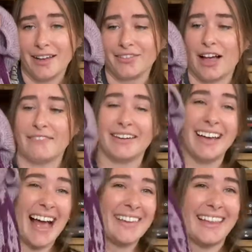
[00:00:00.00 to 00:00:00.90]
Love it.
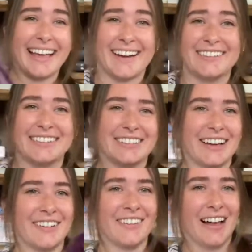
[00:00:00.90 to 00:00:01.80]
I like how it turned
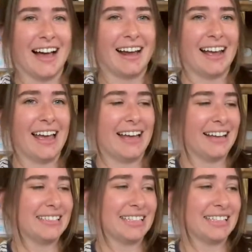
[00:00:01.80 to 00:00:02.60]
out a lot, and